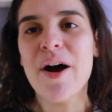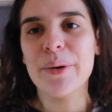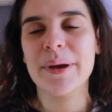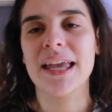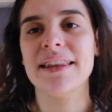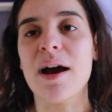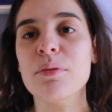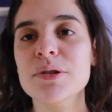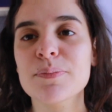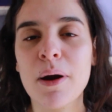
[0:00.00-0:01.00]
Okay,
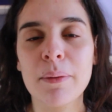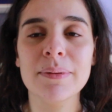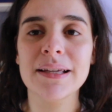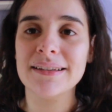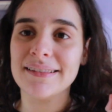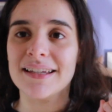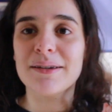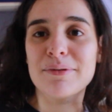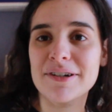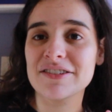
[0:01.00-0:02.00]
that was probably
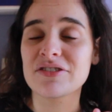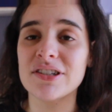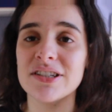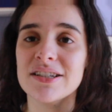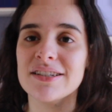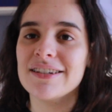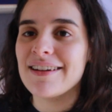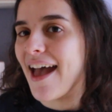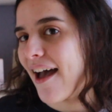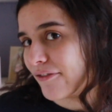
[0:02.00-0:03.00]
the worst
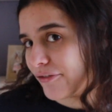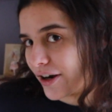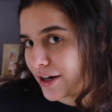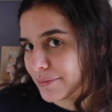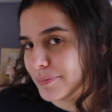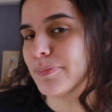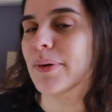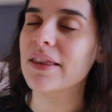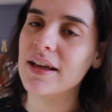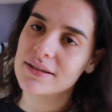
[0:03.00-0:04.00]
transition ever,
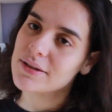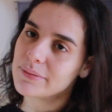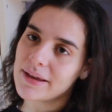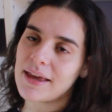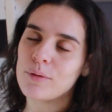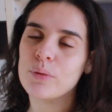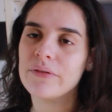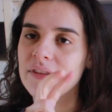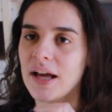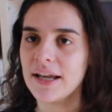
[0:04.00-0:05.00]
but that's okay,
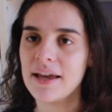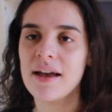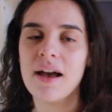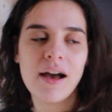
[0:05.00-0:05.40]
we've done it.